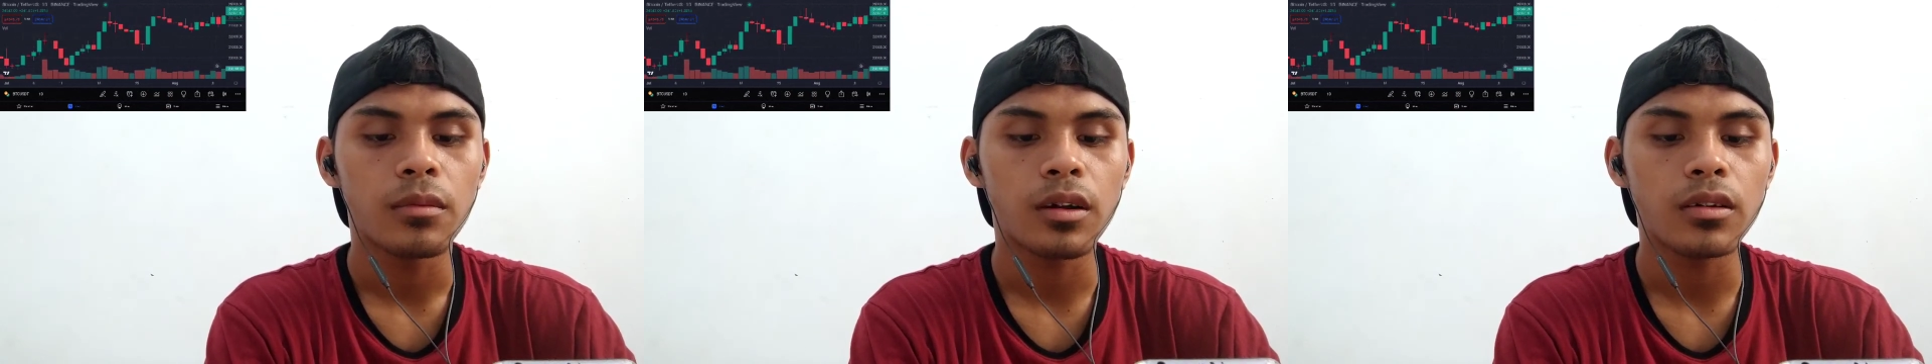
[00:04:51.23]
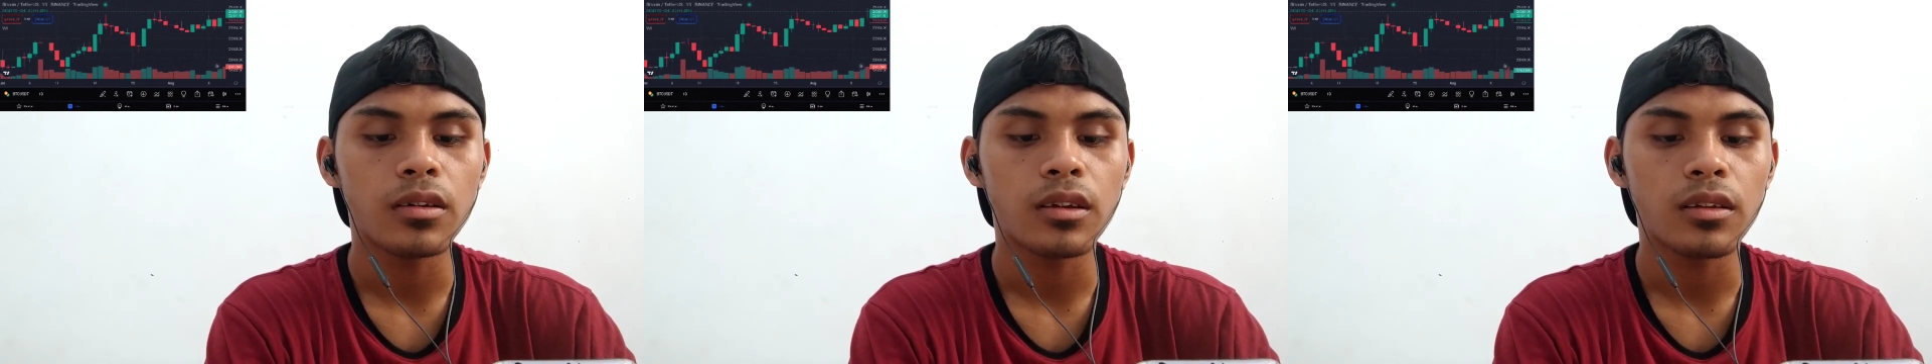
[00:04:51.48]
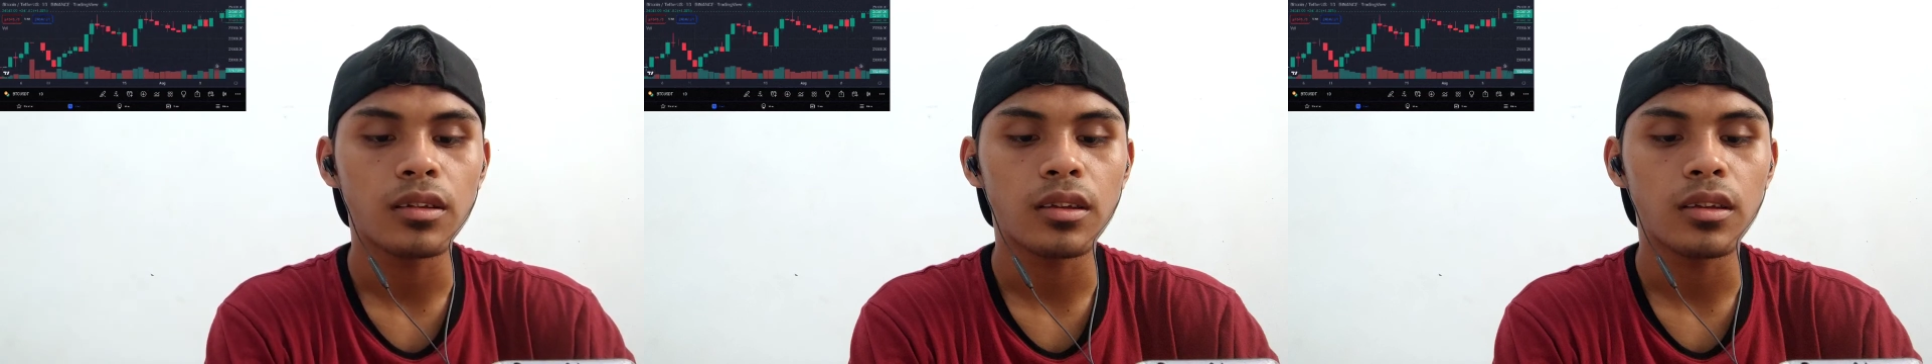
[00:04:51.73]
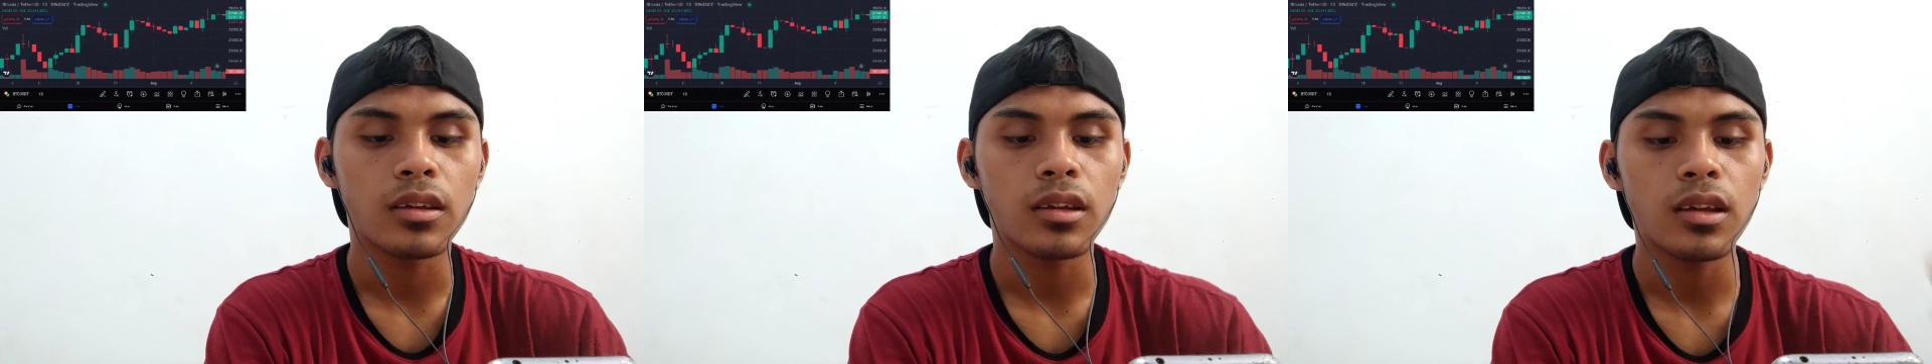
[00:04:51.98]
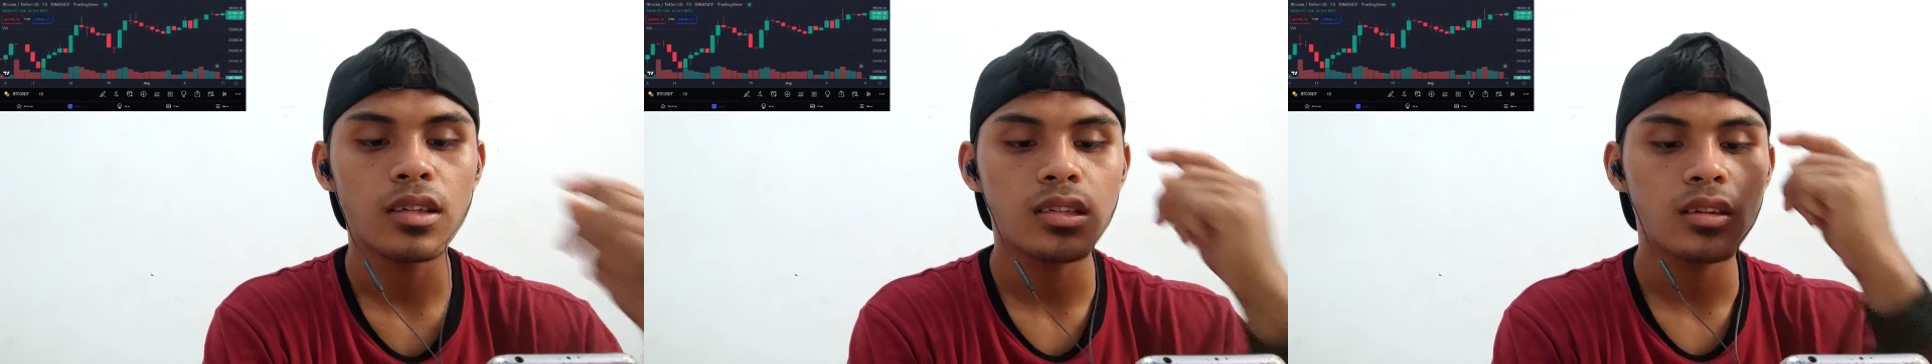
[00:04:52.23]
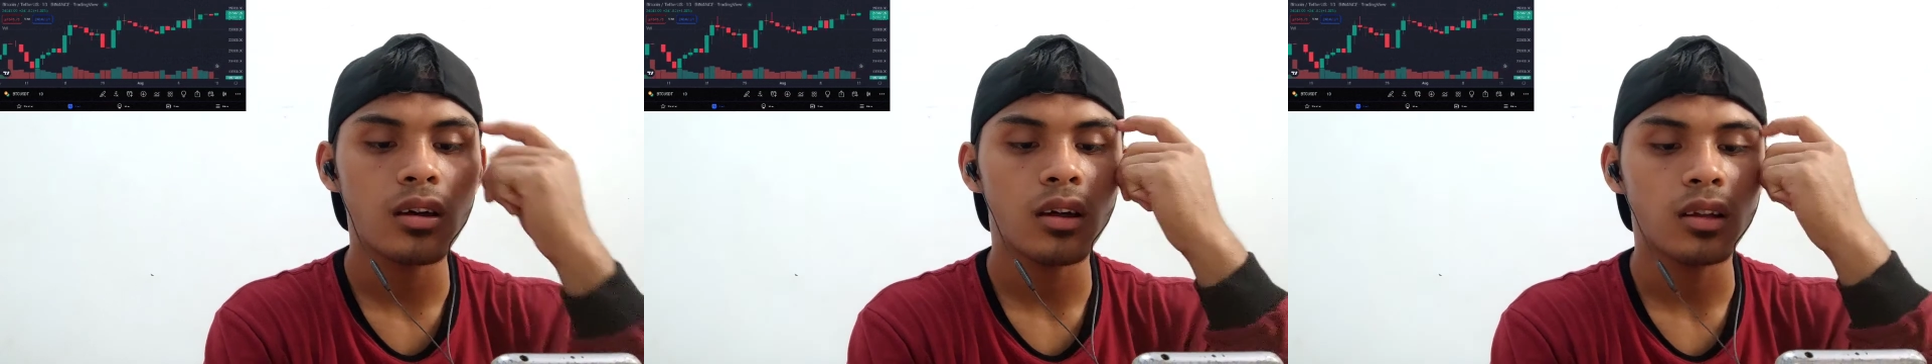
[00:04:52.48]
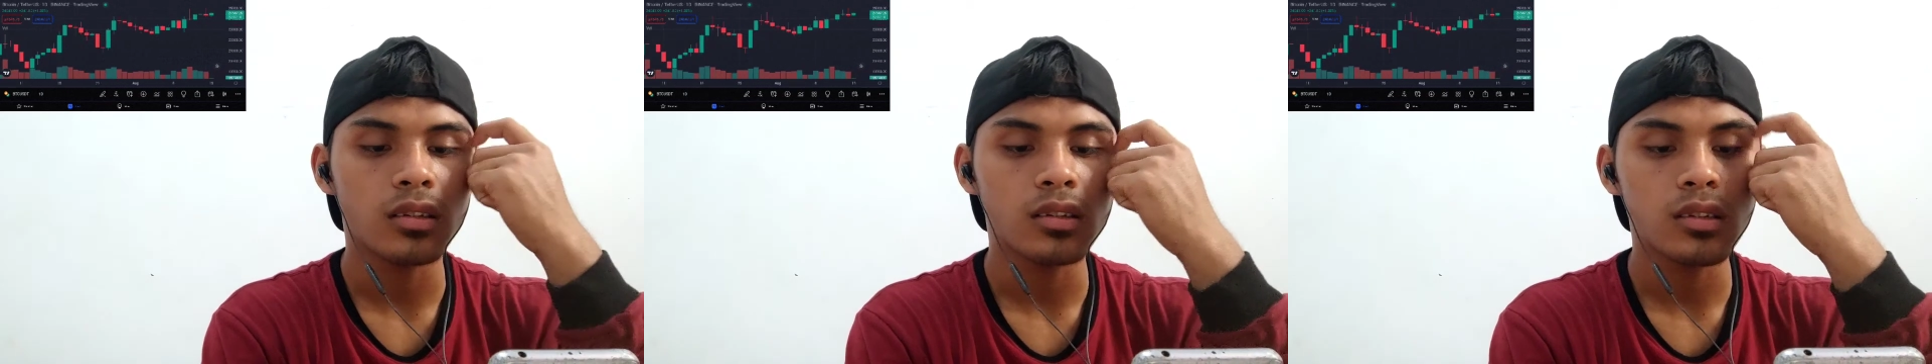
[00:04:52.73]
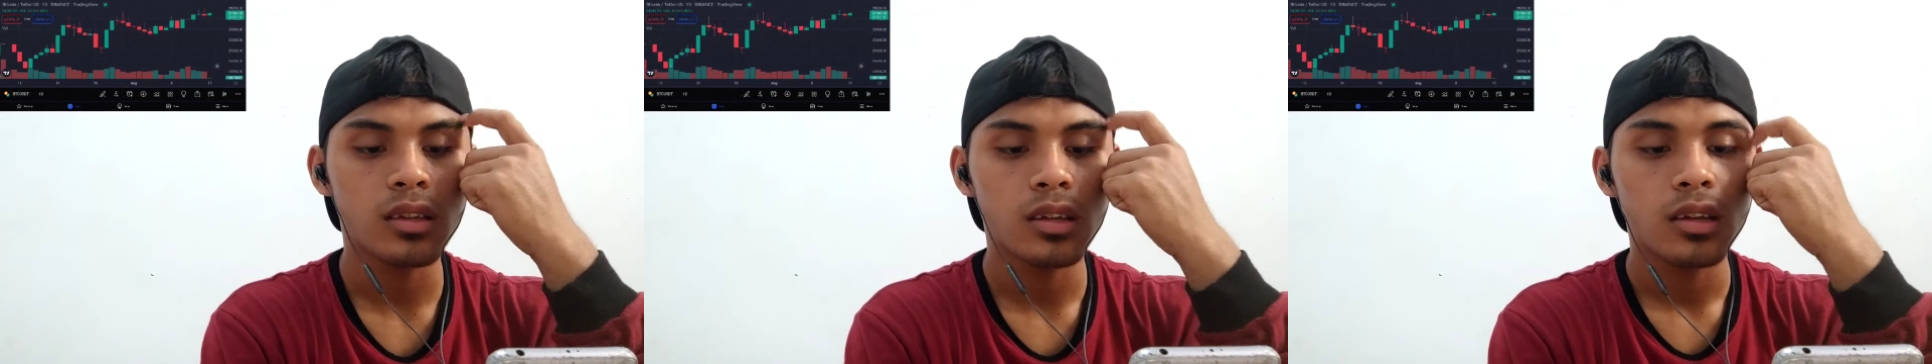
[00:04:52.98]
marketing its
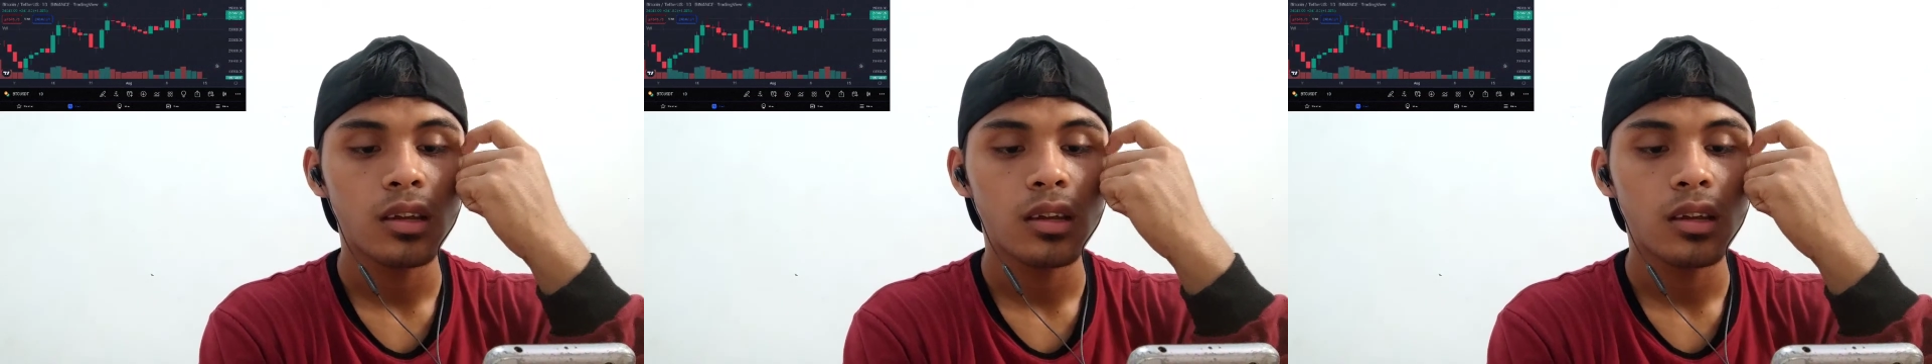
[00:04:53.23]
silence